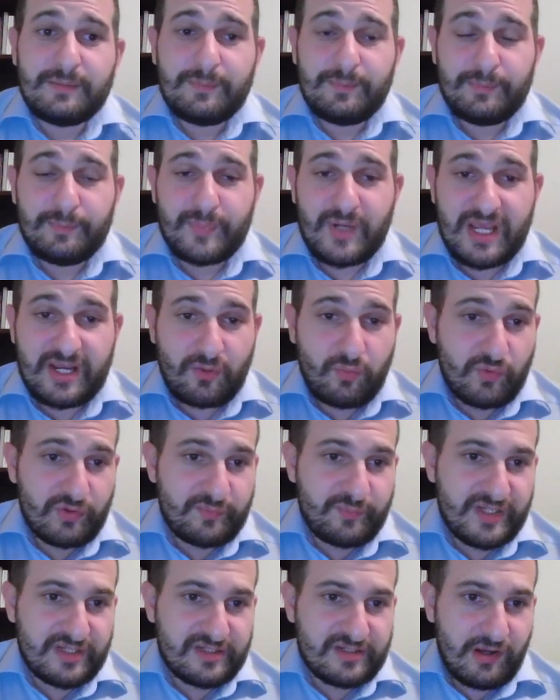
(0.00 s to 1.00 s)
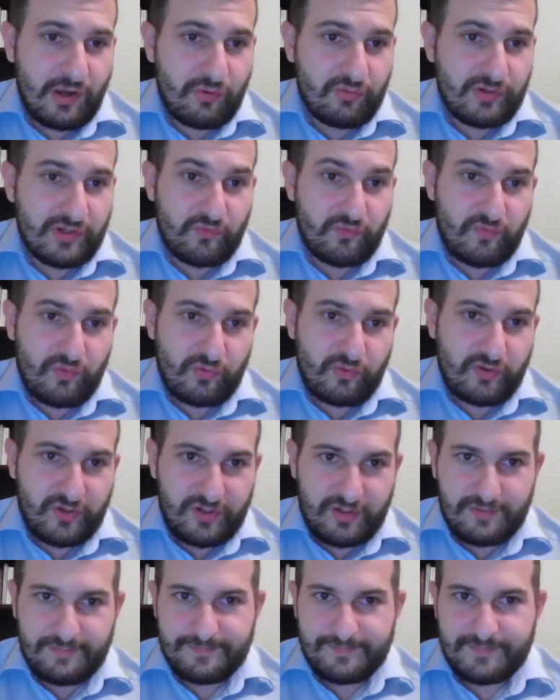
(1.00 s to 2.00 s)
black would beat down a
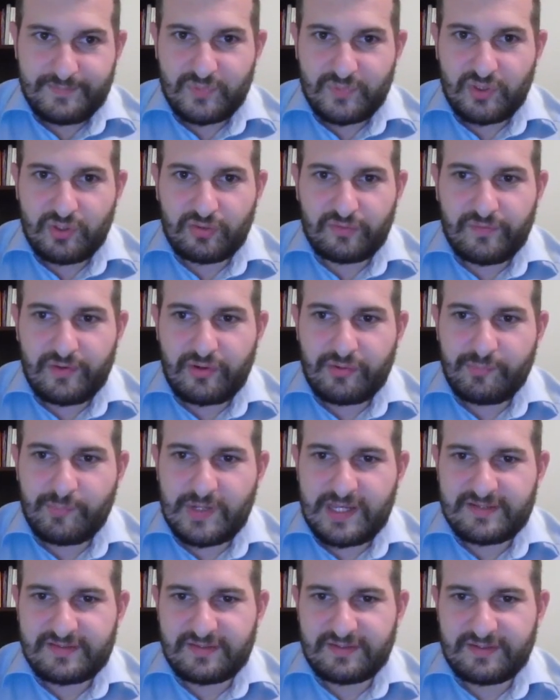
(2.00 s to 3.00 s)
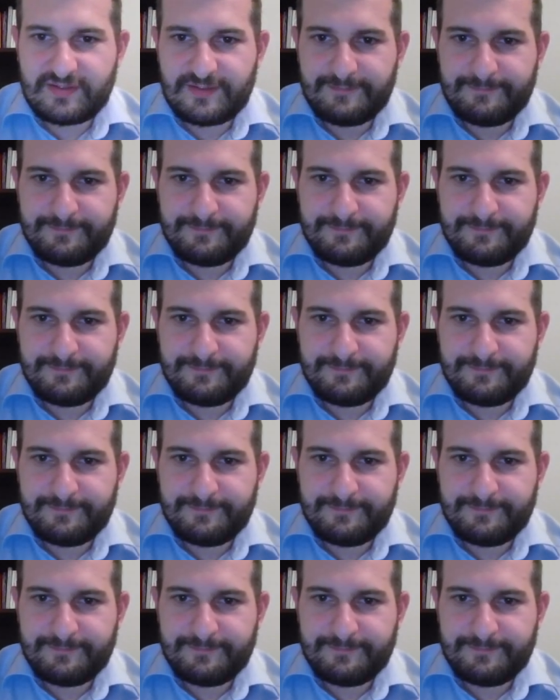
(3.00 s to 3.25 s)
rook, not very pleasant.